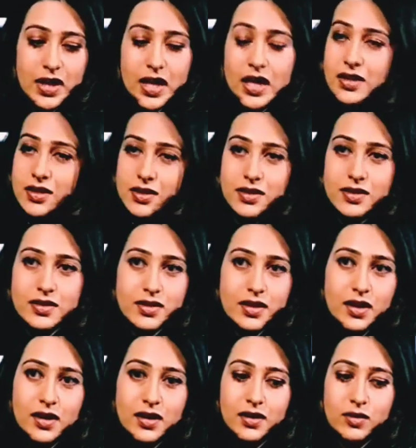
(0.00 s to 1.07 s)
Yes,
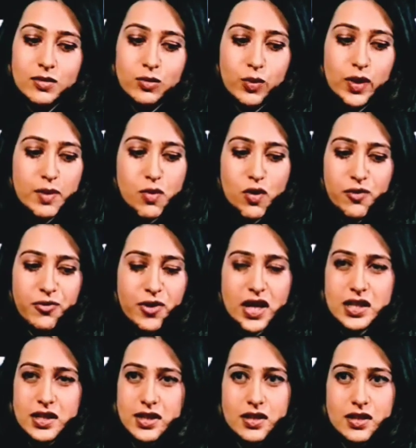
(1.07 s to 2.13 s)
we're more
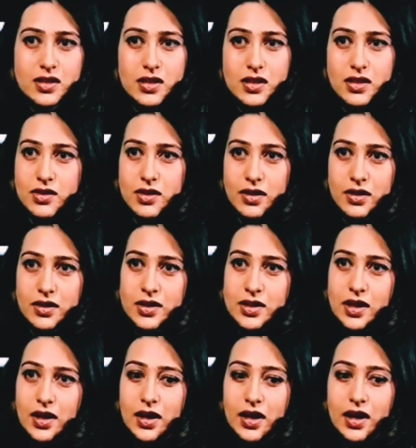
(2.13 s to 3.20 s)
friends than
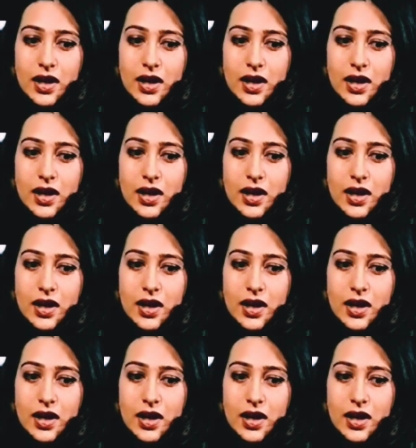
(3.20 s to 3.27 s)
sisters.